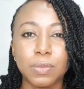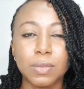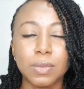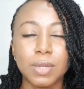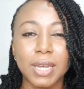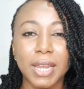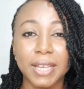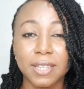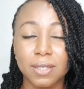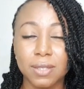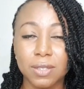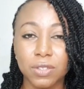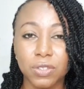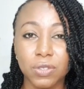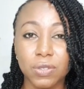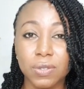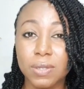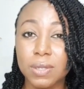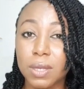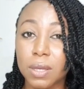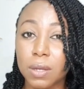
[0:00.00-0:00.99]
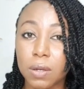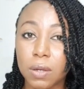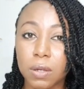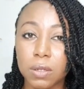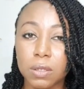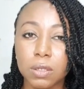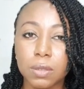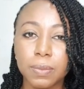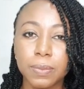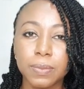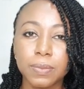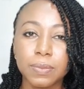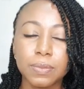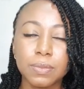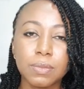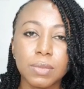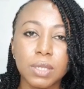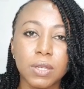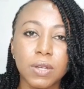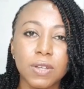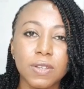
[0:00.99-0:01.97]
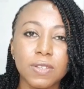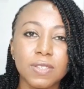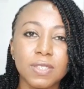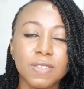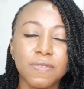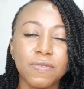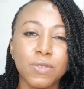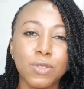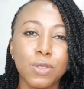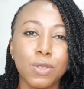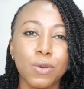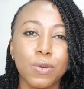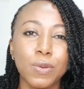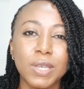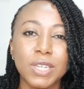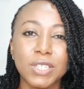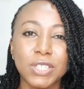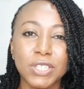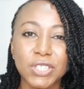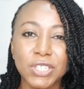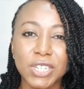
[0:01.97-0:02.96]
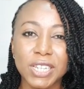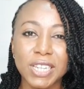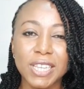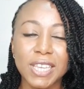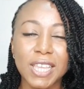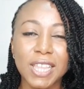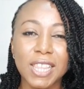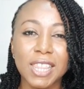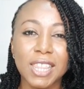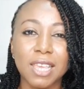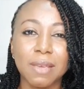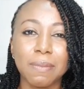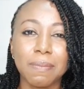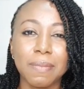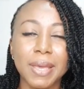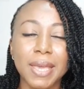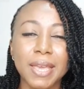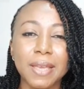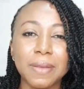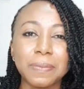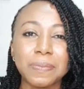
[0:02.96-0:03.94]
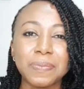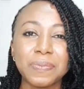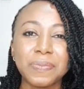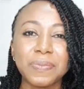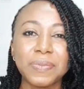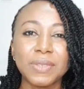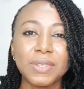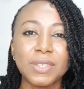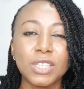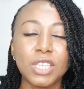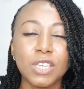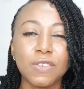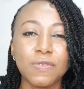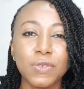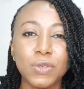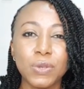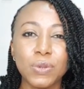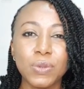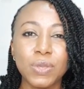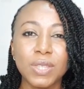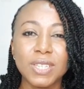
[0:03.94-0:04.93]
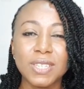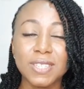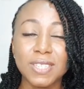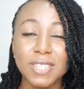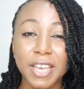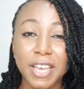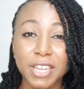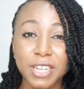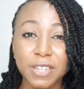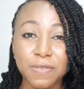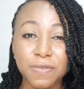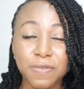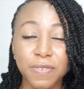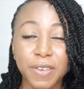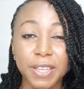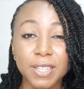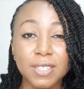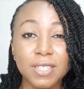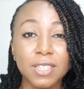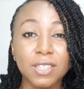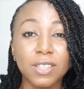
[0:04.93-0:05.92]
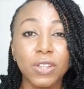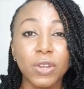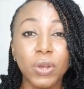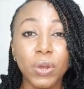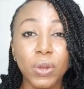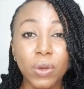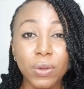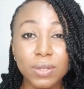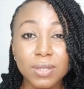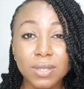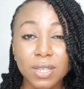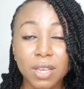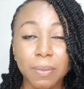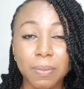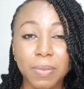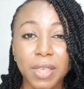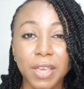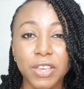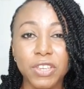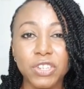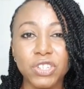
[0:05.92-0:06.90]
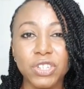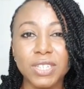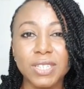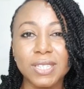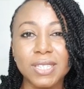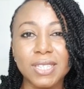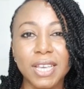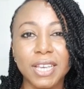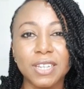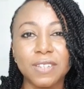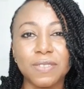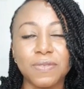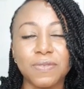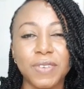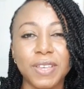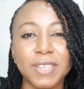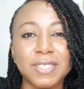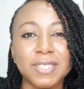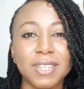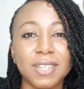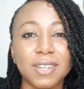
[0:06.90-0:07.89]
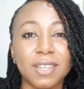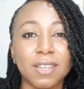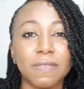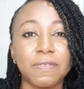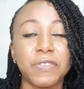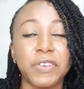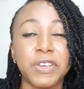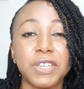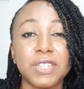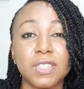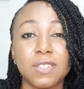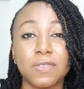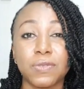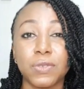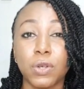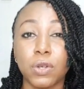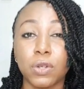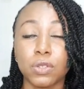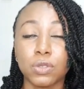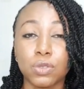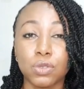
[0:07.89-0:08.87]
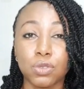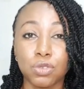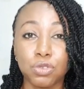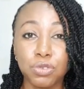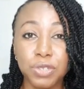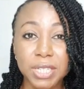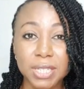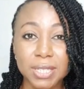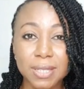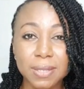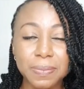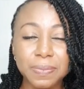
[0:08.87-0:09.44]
lighten your skin color, because even though initially they may give you the desired effect, in the long term there are usually side effects that are very difficult to treat,